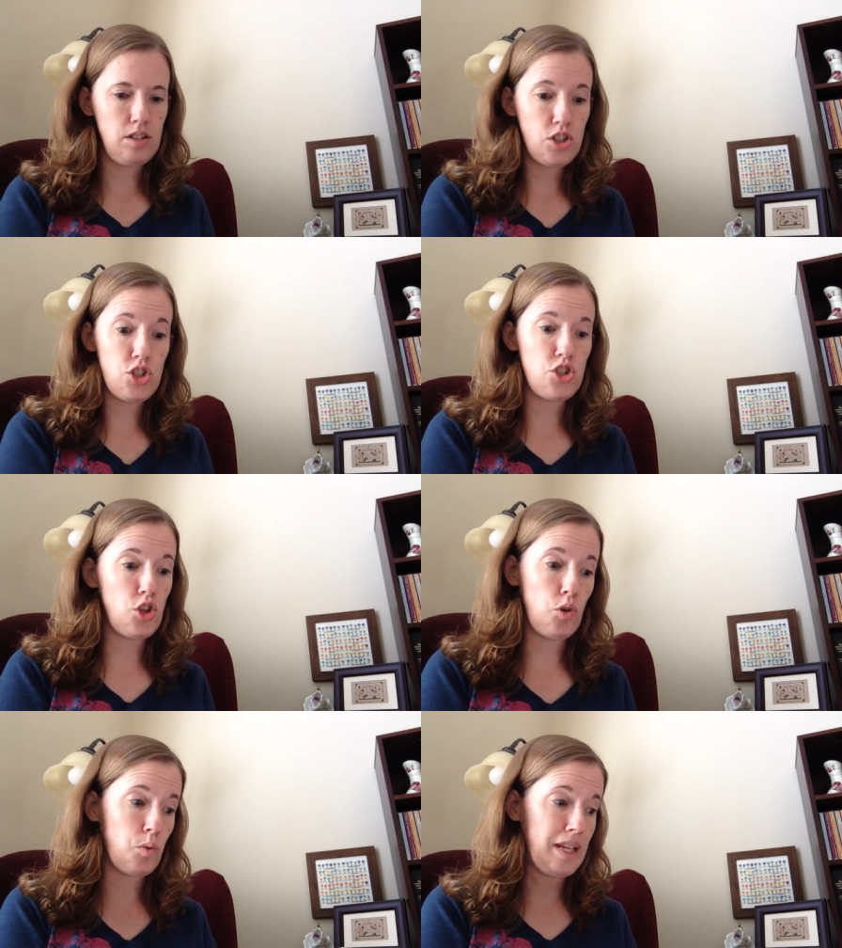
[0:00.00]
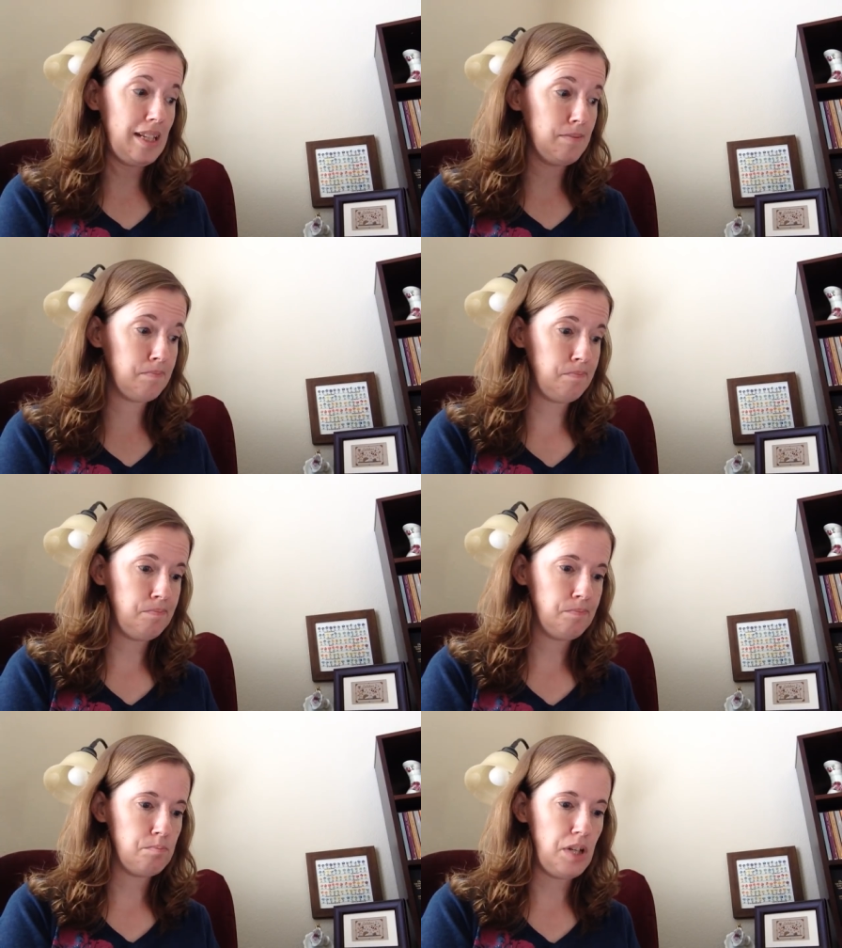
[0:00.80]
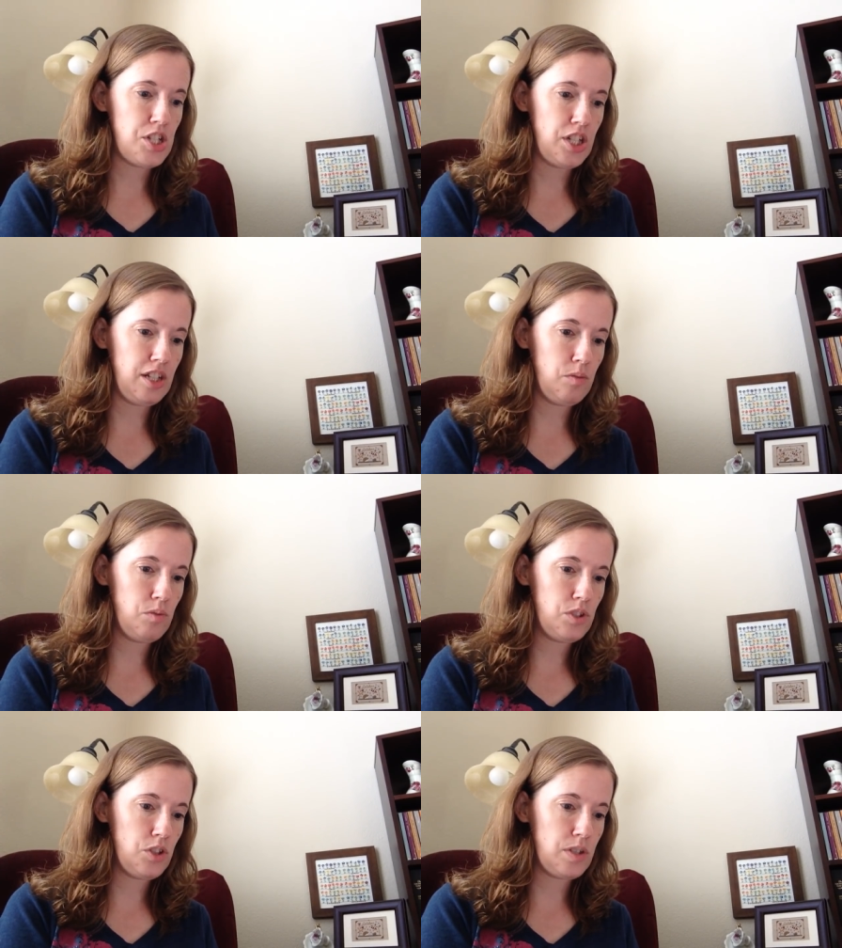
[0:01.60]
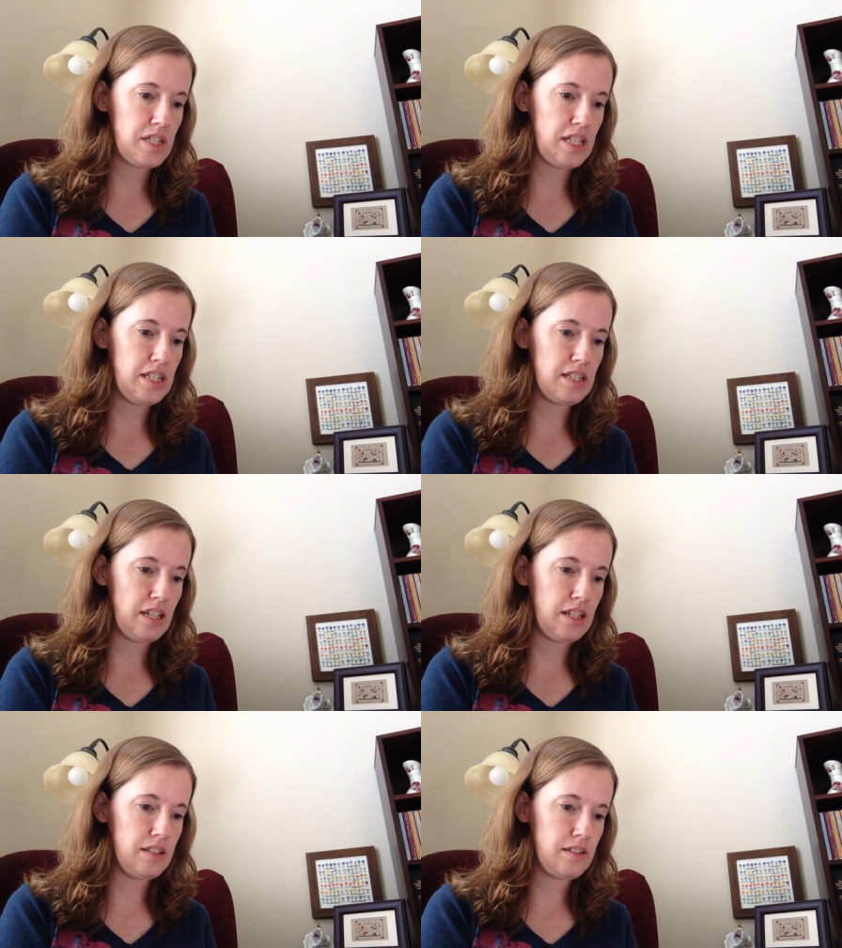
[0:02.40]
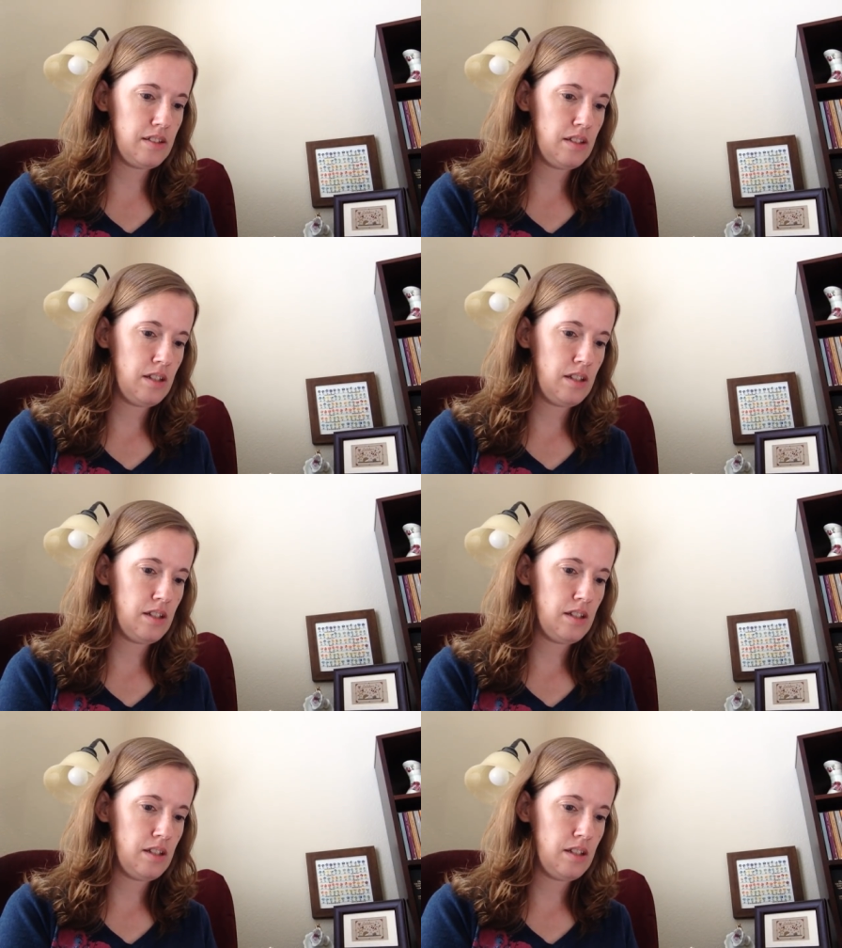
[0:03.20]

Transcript: Snow Queen by Shannon Christine Designs.